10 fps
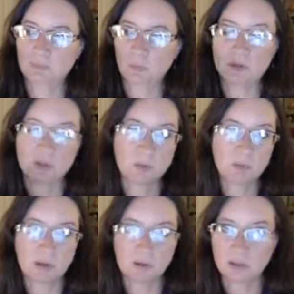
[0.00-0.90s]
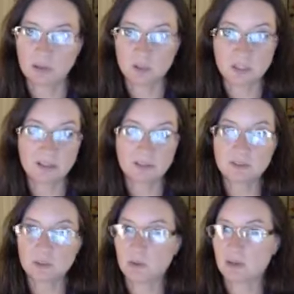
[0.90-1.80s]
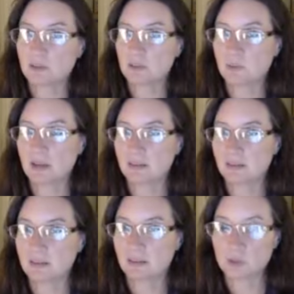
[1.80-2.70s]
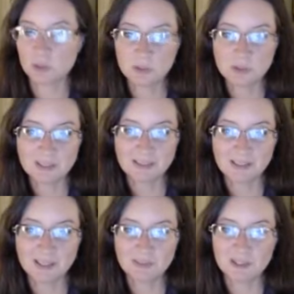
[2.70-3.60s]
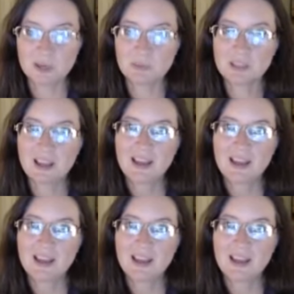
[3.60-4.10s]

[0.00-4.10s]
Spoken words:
whether it's about ourselves, awareness about the other souls in our lifetimes.